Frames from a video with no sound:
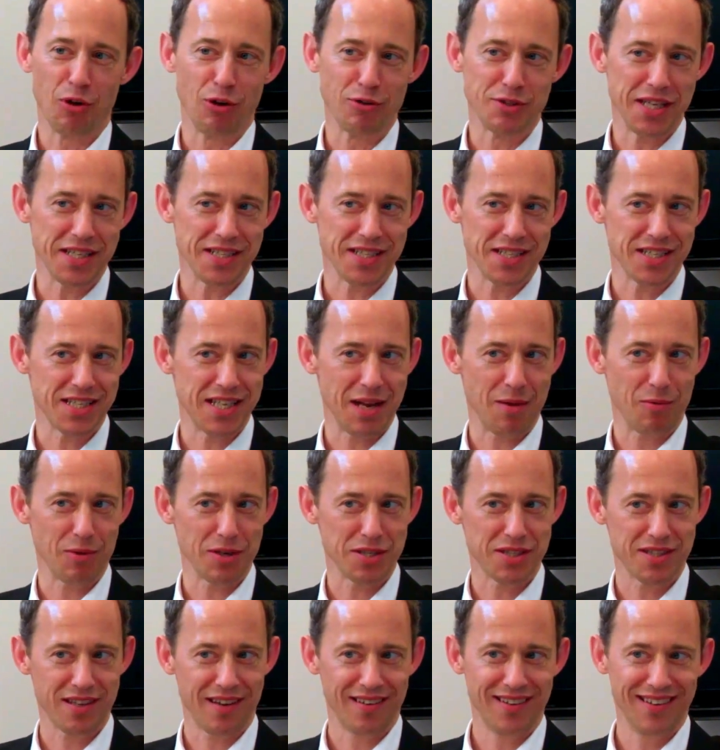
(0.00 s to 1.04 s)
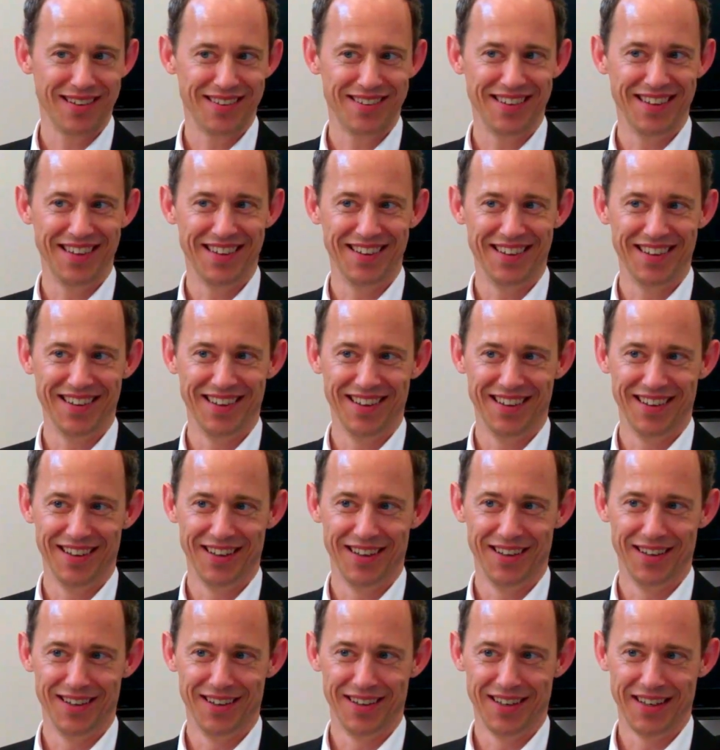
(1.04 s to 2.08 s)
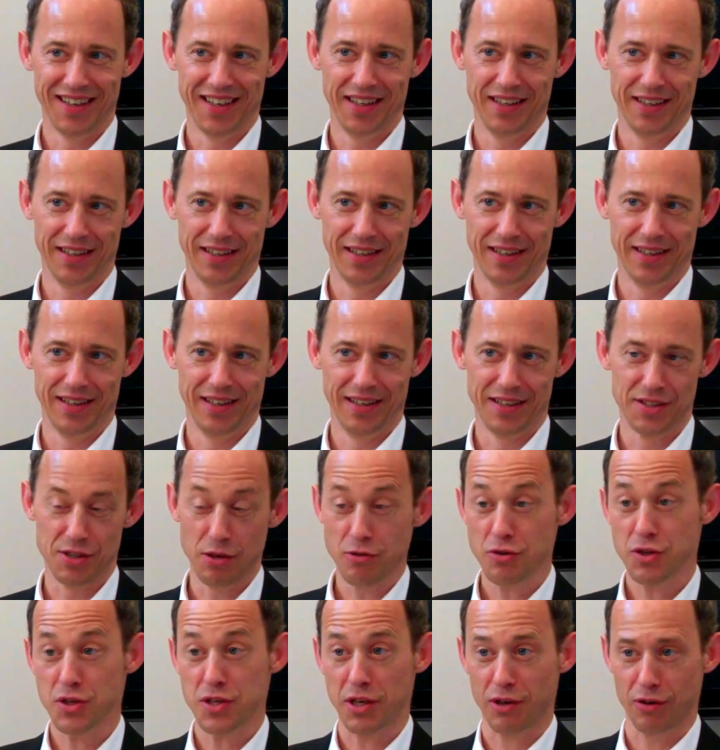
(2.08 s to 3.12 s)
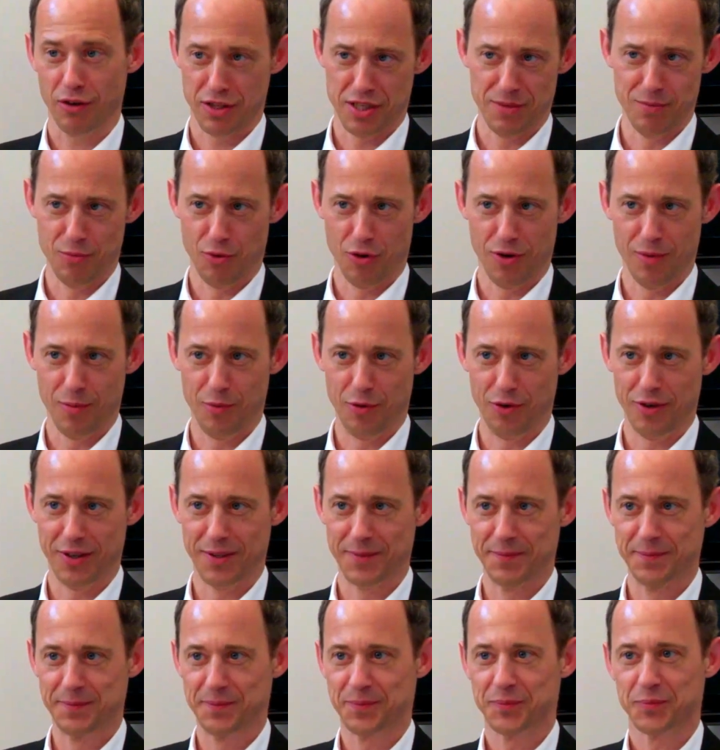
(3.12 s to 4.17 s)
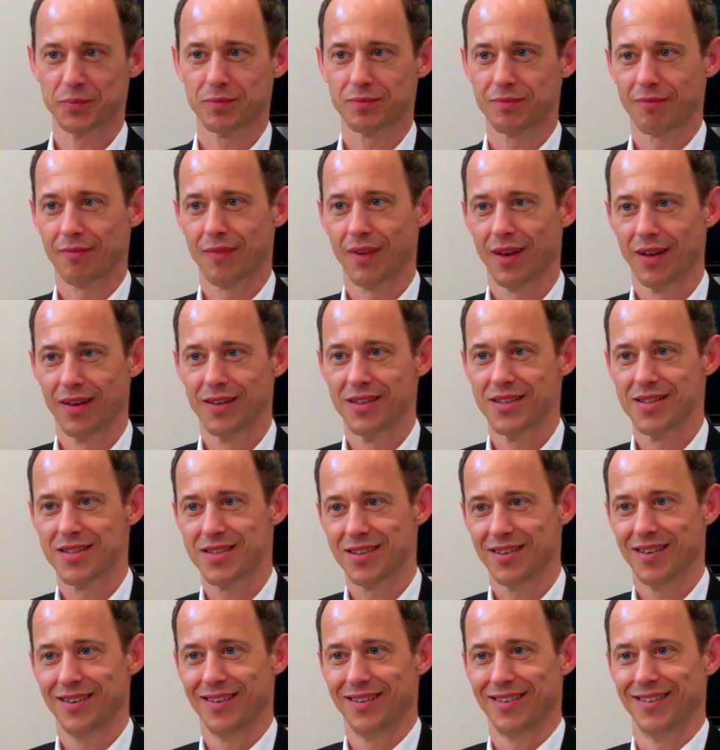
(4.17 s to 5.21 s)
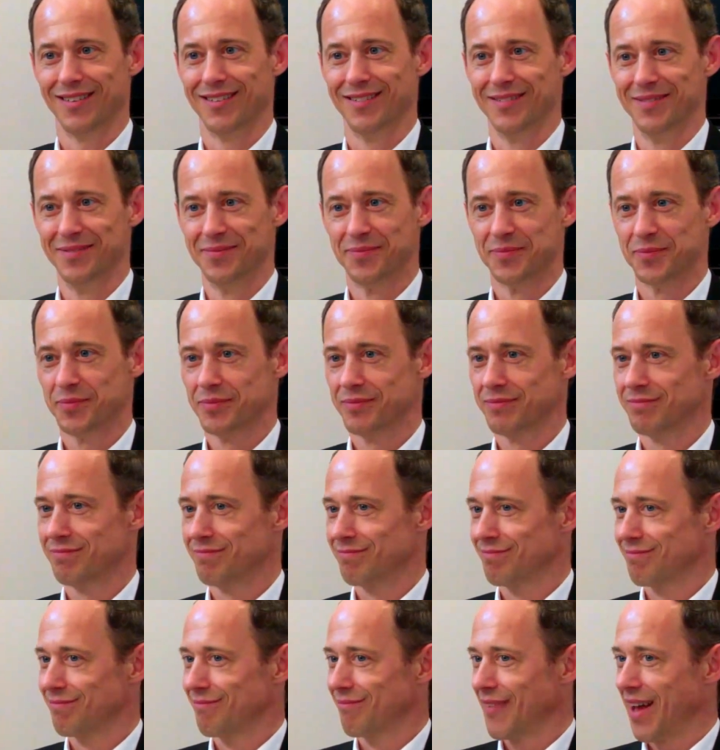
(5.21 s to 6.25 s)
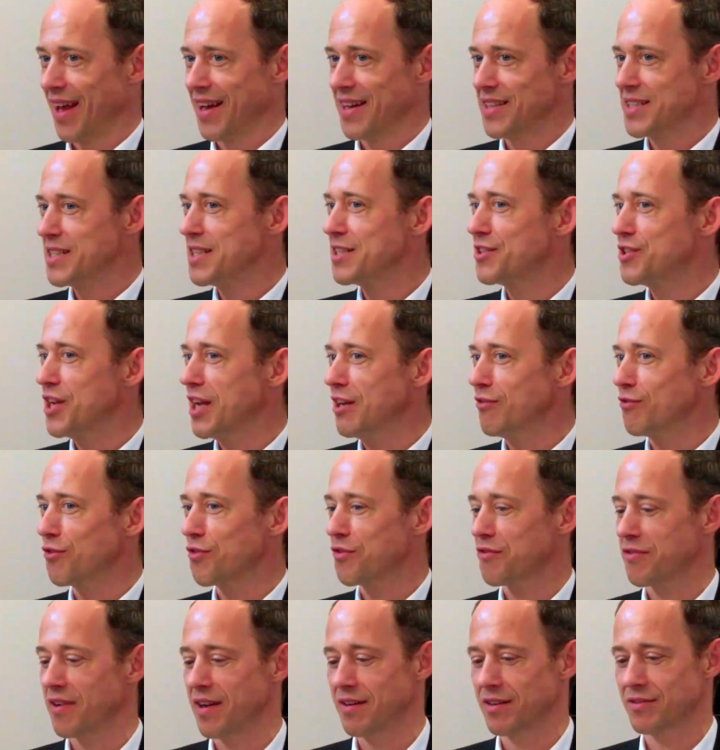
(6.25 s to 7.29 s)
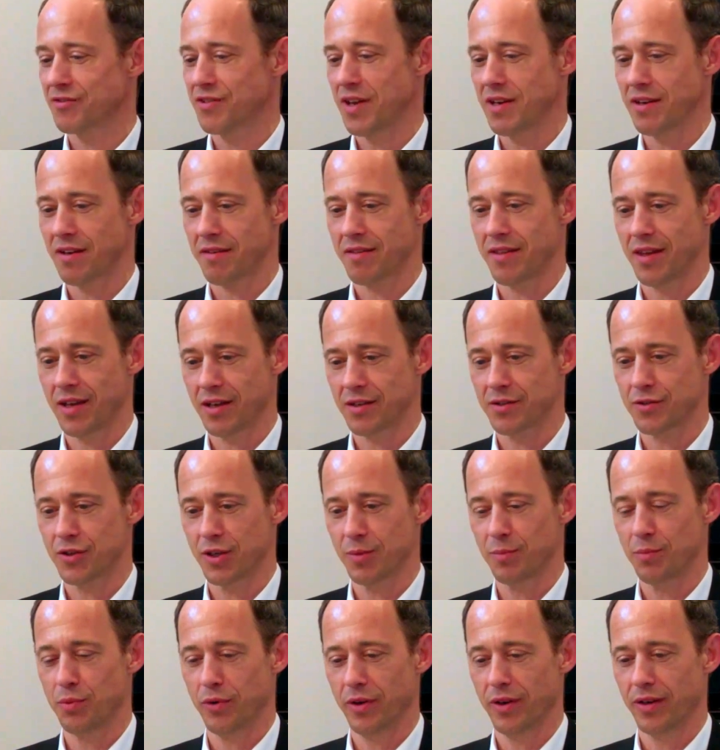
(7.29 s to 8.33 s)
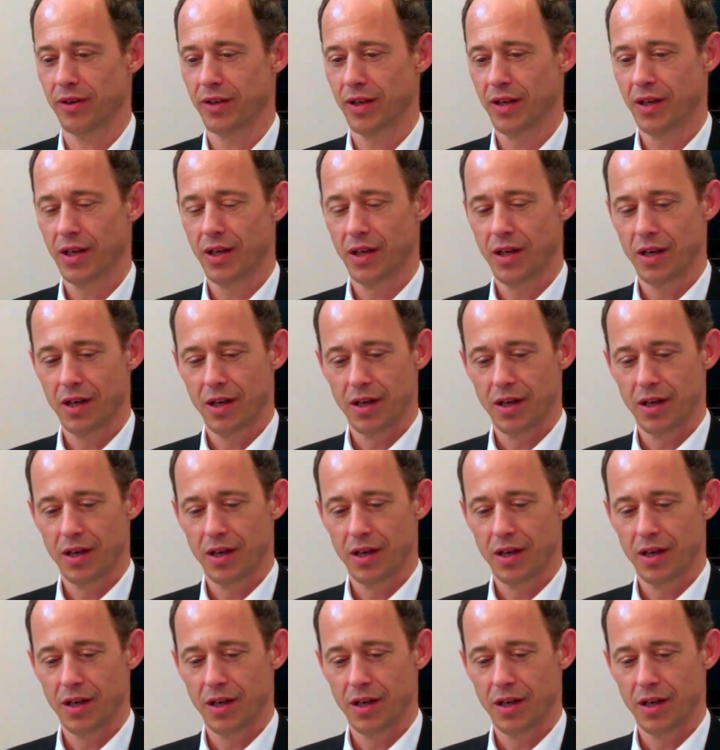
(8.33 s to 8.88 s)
processes that were studied in social psychology more and more. So, and this is a general trend, I think. At a certain point,